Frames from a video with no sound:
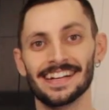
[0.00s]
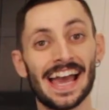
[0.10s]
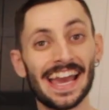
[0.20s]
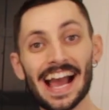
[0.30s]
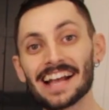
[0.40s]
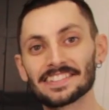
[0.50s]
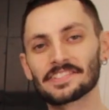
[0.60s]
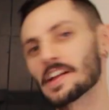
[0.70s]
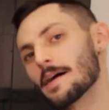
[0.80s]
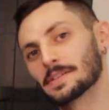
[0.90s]
Hey guys, it's
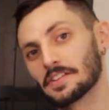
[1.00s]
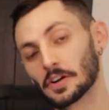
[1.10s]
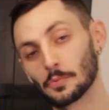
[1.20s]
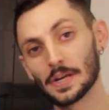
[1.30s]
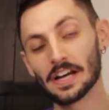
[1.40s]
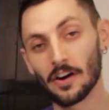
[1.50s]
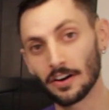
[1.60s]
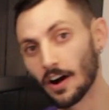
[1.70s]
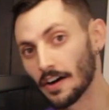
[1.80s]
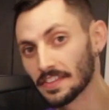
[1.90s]
Thomas here, and we
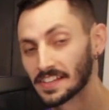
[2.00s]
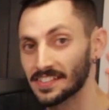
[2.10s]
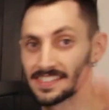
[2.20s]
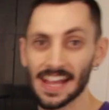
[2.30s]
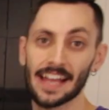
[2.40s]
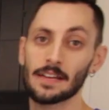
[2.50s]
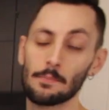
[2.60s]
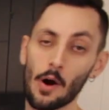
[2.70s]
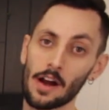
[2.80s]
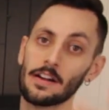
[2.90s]
are on the second
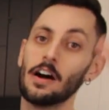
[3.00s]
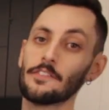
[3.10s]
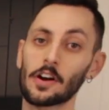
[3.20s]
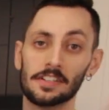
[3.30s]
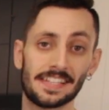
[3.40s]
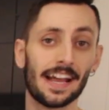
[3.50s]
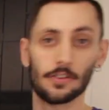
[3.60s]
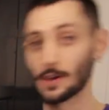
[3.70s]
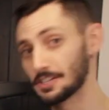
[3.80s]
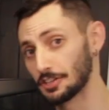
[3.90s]
part of our
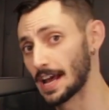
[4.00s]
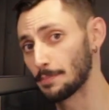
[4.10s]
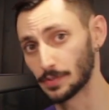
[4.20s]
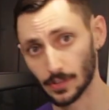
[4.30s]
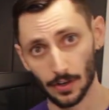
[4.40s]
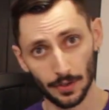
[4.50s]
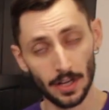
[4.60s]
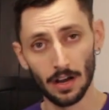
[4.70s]
decoration episode.